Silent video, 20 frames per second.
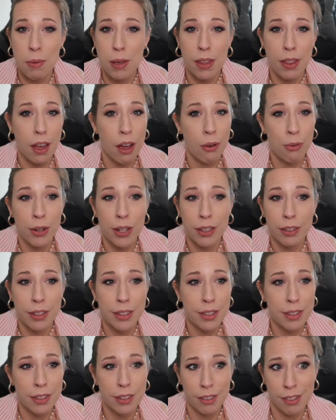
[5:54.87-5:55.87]
to be that
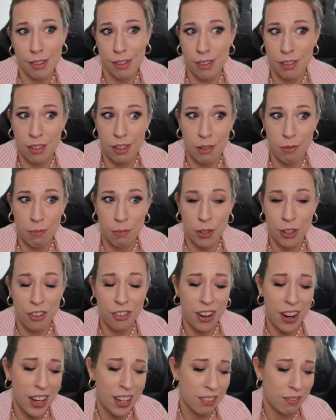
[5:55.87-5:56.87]
realistic in The Sims,
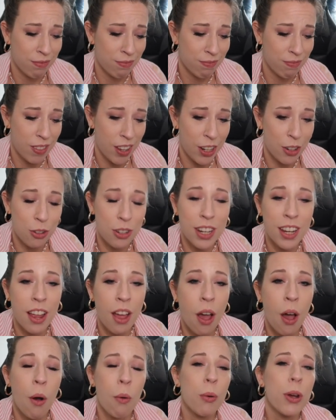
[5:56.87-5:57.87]
all right?
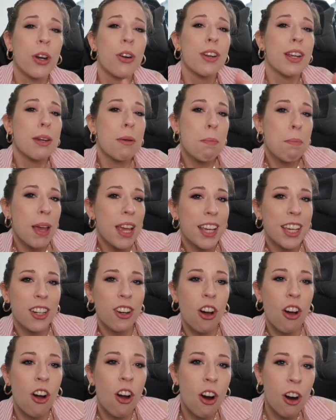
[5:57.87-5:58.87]
We don't need to make
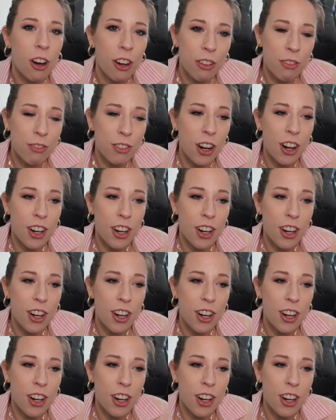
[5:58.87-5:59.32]
it hard